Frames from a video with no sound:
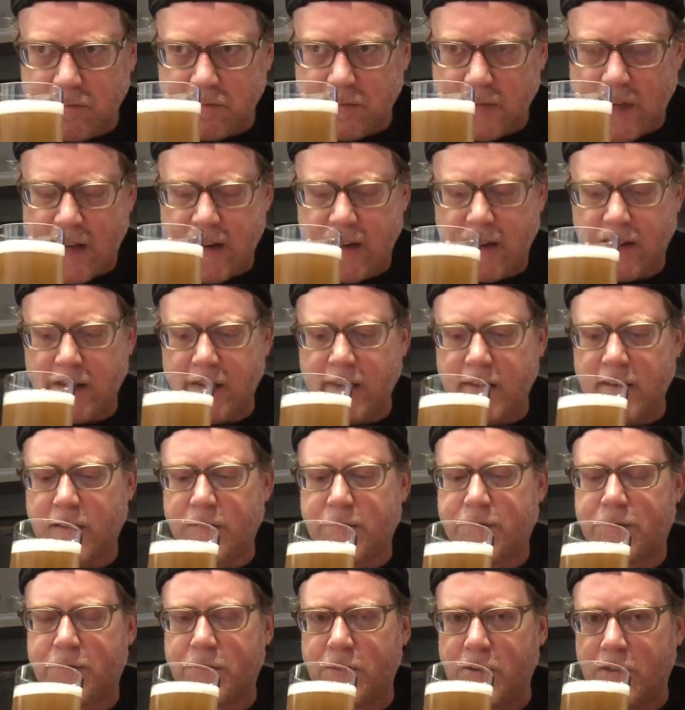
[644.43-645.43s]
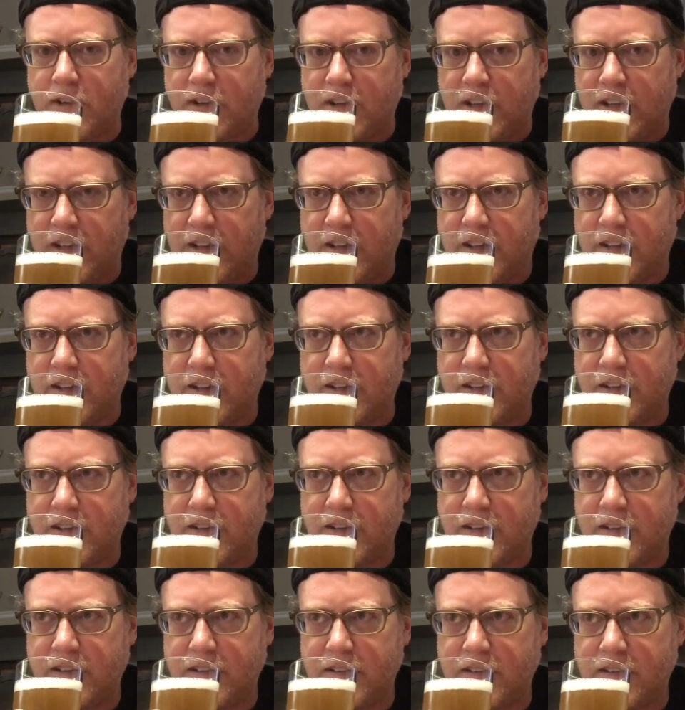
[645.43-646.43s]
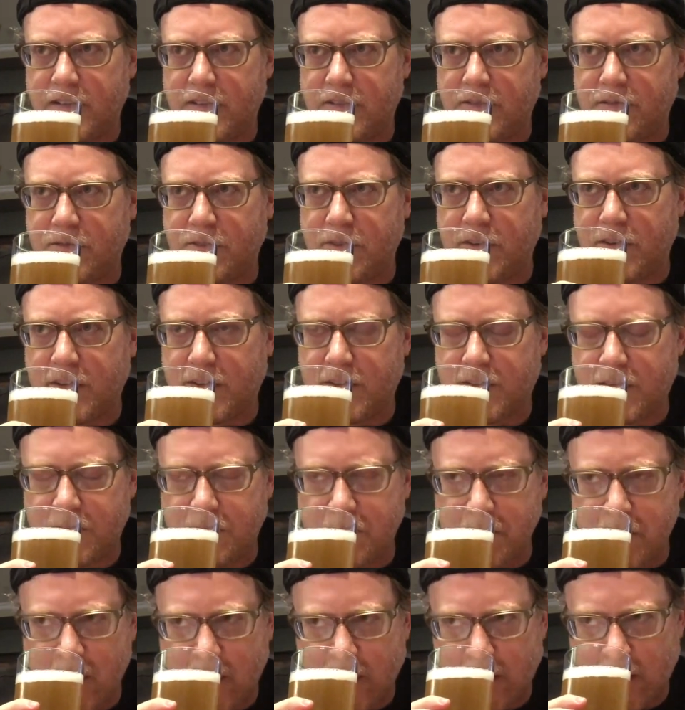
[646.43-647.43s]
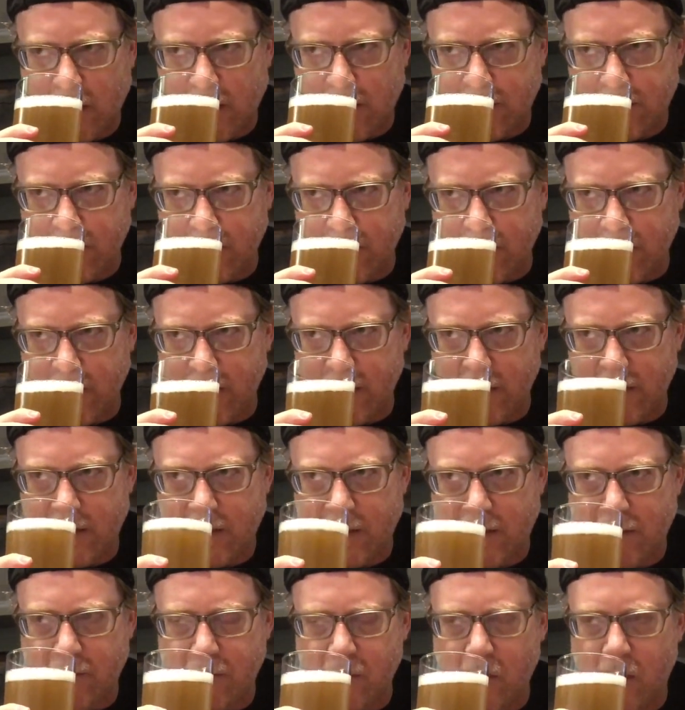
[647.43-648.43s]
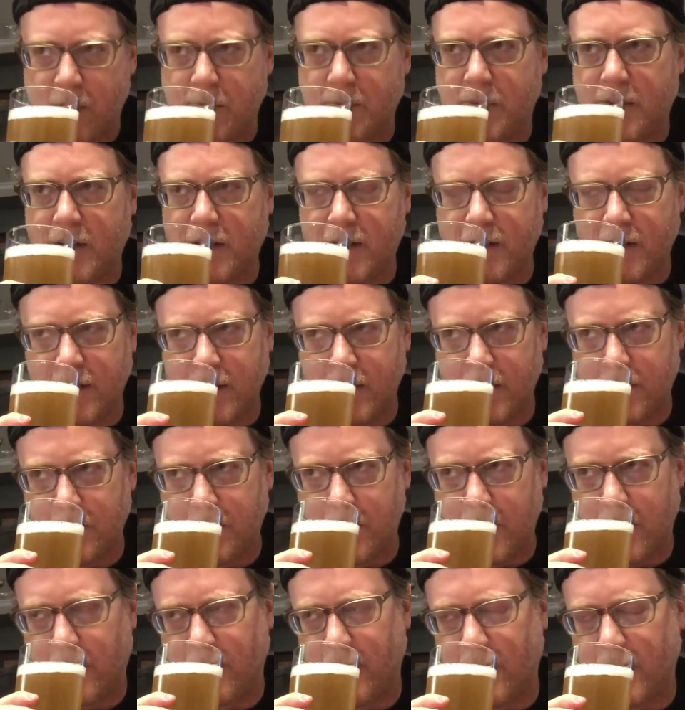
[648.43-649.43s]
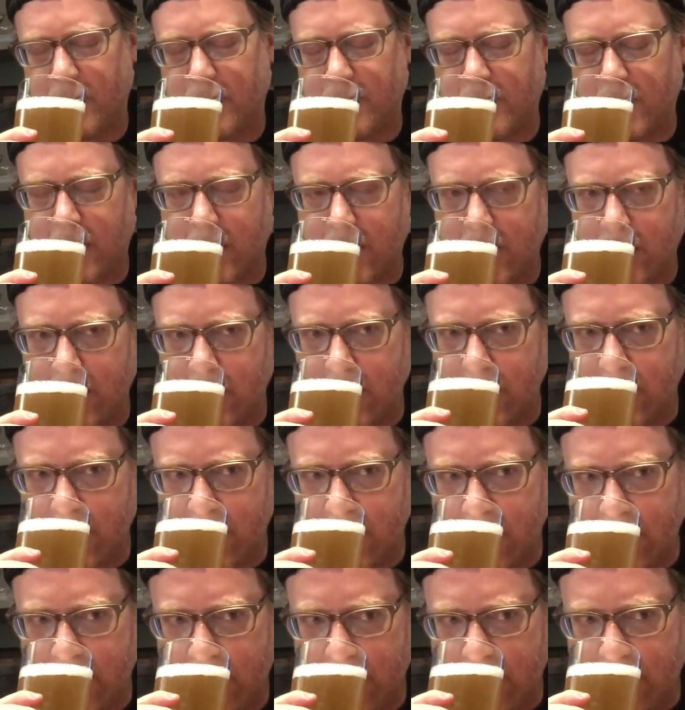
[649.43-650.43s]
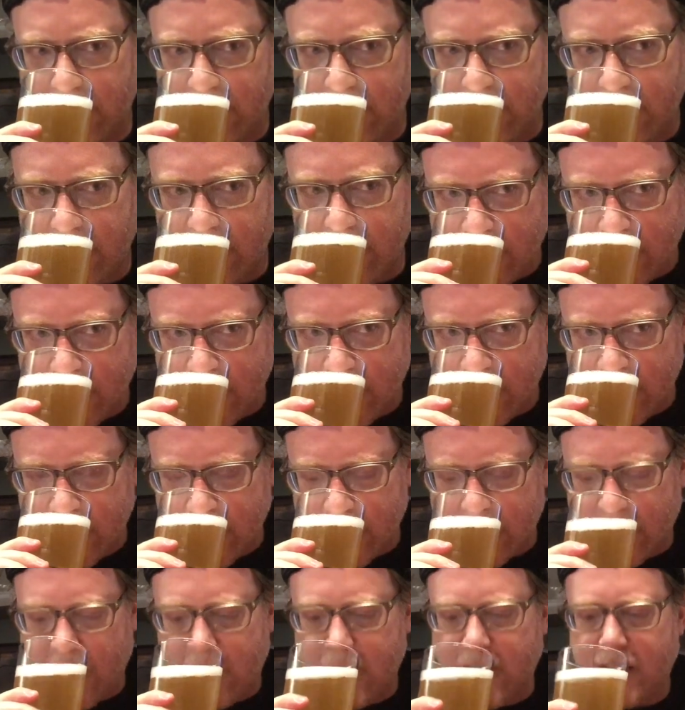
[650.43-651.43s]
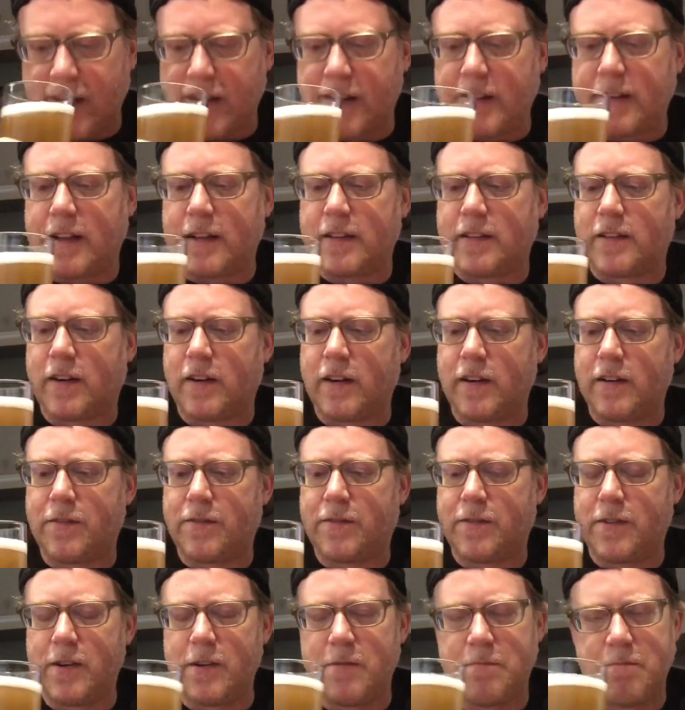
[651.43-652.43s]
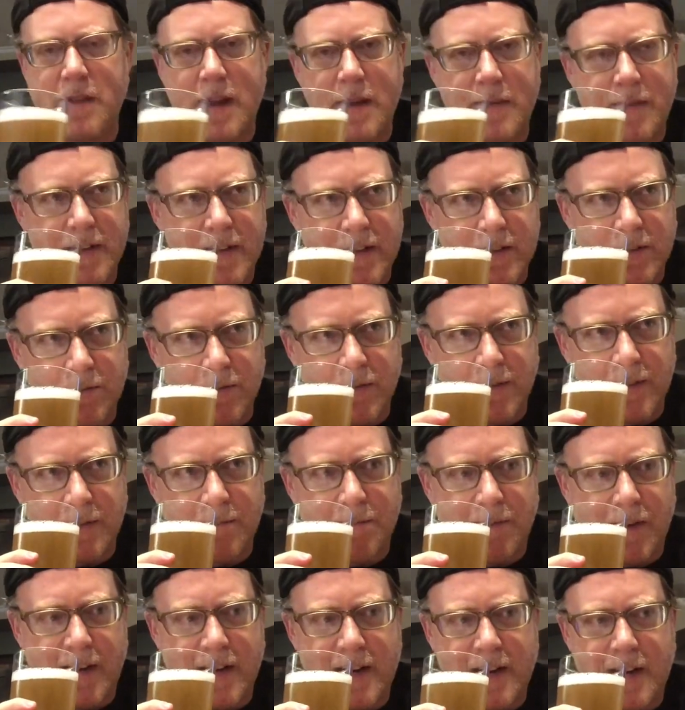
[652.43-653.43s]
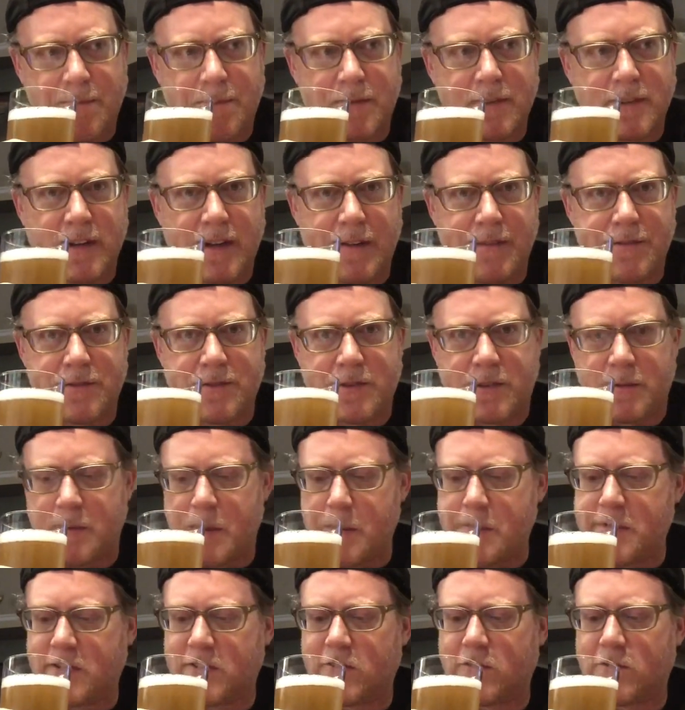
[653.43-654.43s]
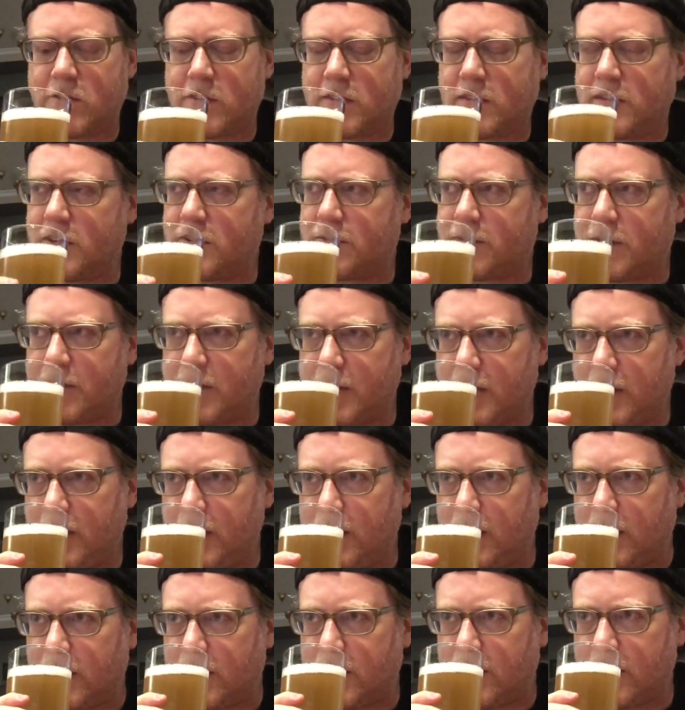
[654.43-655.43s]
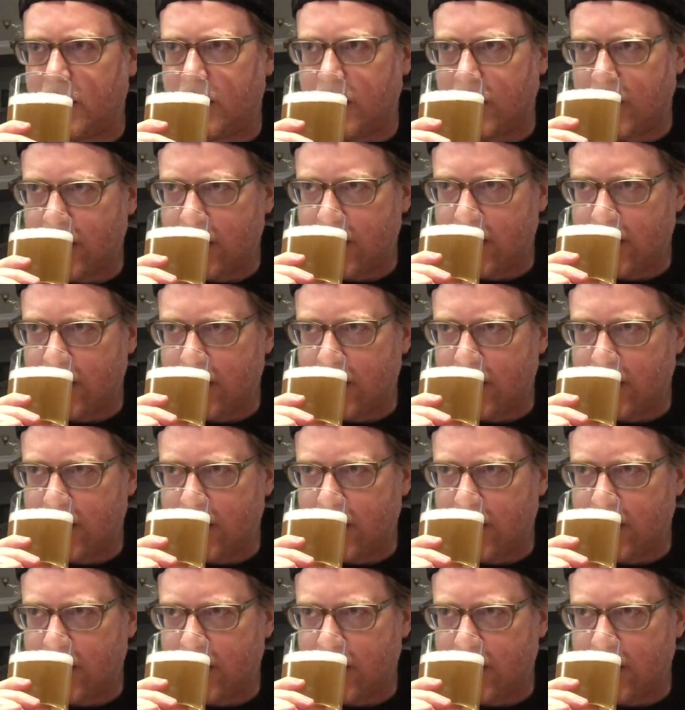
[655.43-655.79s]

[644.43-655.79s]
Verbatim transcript: Getting a little fruity smell off of it. Aroma is a better way to say that. Kind of getting that tart fruit. Maybe that's where the pineapple comes from. Maybe it's strictly from the yeast.